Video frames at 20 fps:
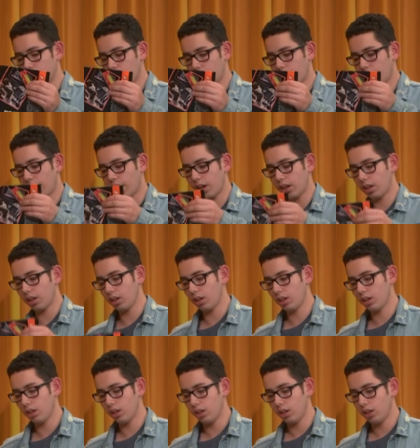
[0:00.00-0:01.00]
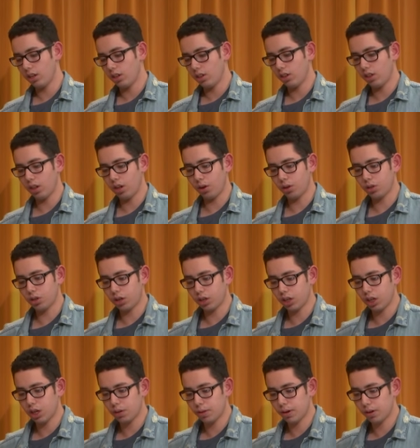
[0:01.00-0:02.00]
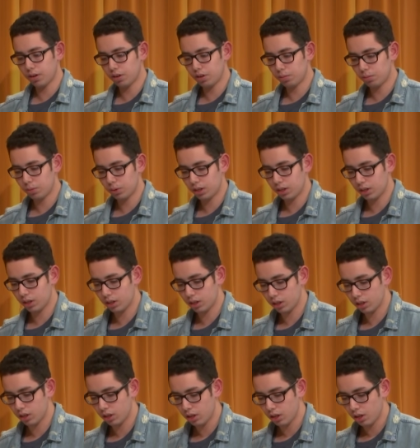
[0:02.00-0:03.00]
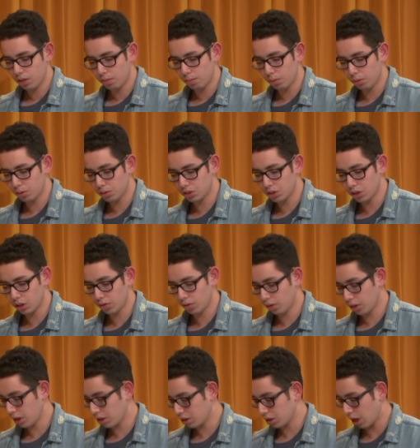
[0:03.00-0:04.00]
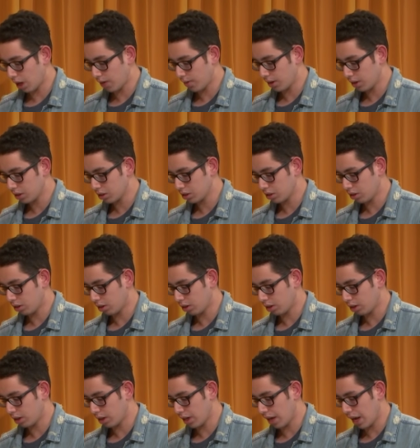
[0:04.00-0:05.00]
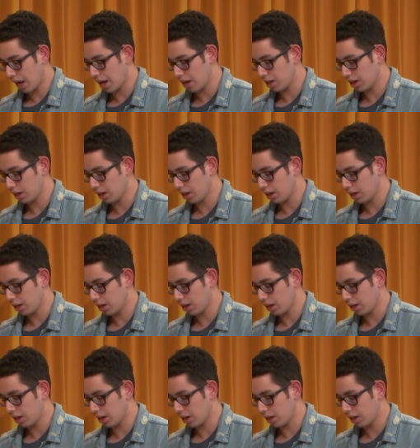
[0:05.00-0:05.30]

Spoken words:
that you're talking about, but most Silver Age comics are 8